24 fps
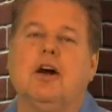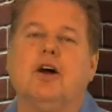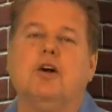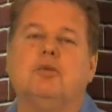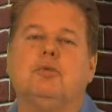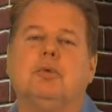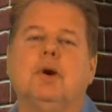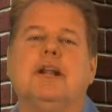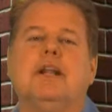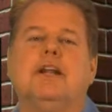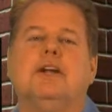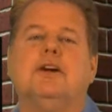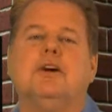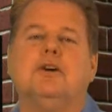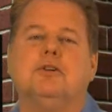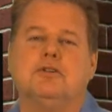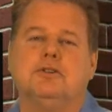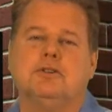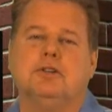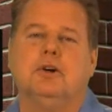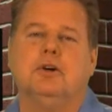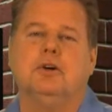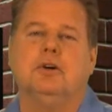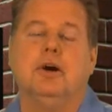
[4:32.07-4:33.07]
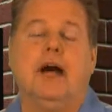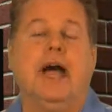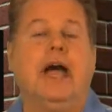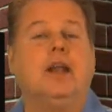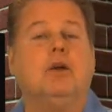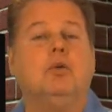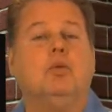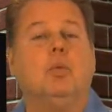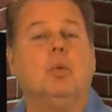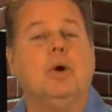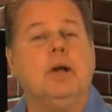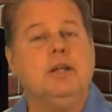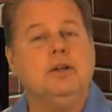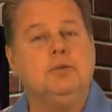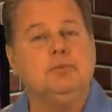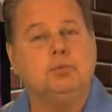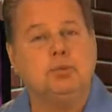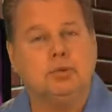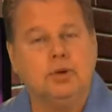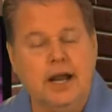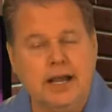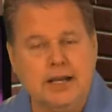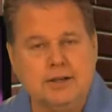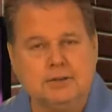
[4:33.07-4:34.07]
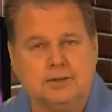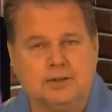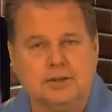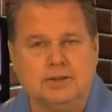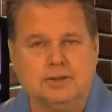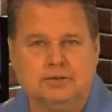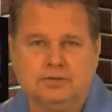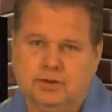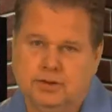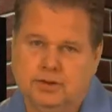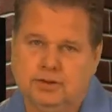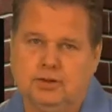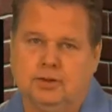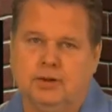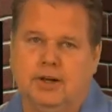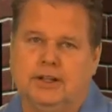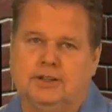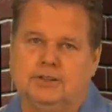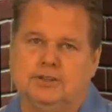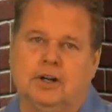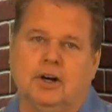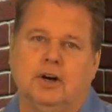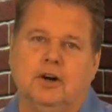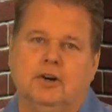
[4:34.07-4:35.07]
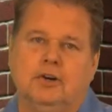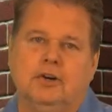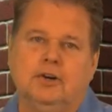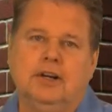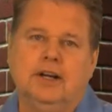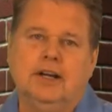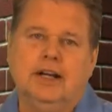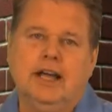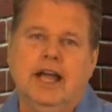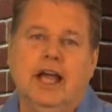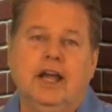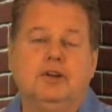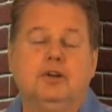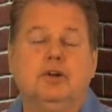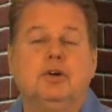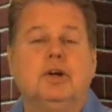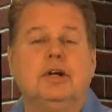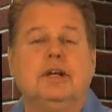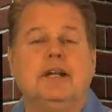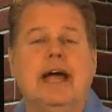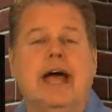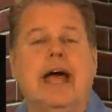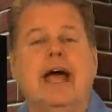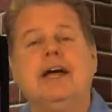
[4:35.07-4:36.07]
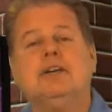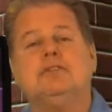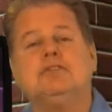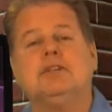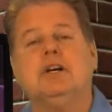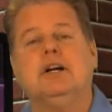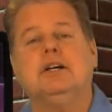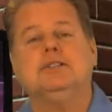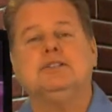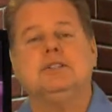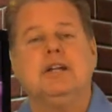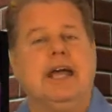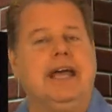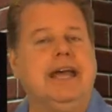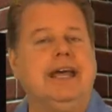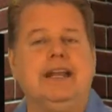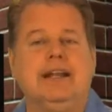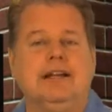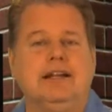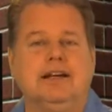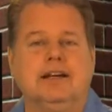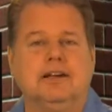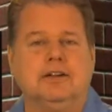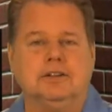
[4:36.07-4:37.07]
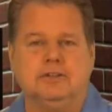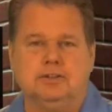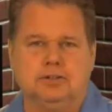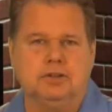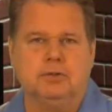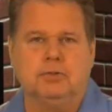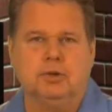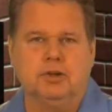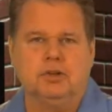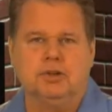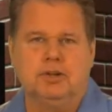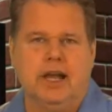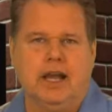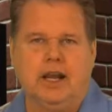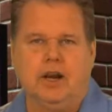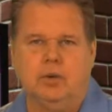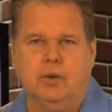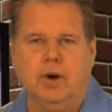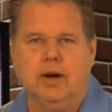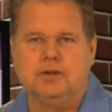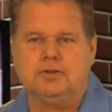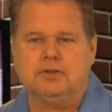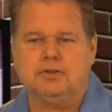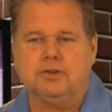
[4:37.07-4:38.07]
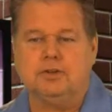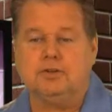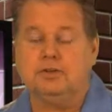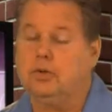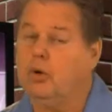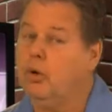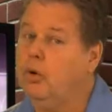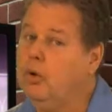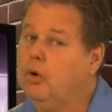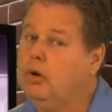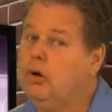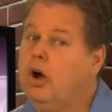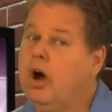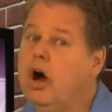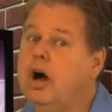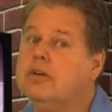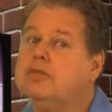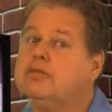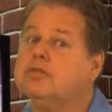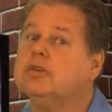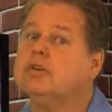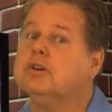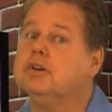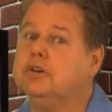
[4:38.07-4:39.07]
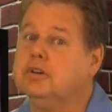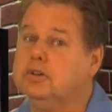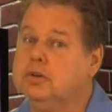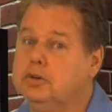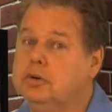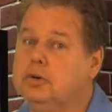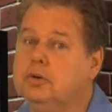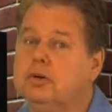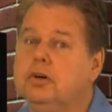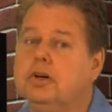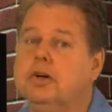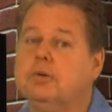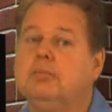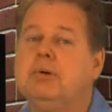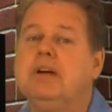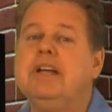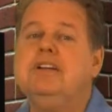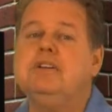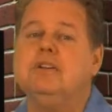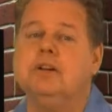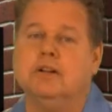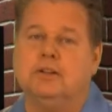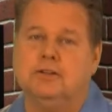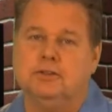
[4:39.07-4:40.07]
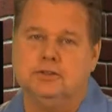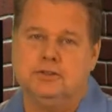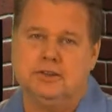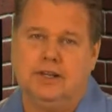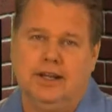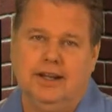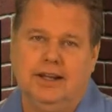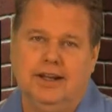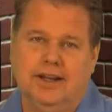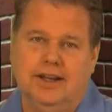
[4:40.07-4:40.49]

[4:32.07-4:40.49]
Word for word: on our radio show and win prizes for doing so. You can ask us any consumer tech questions or offer your opinions.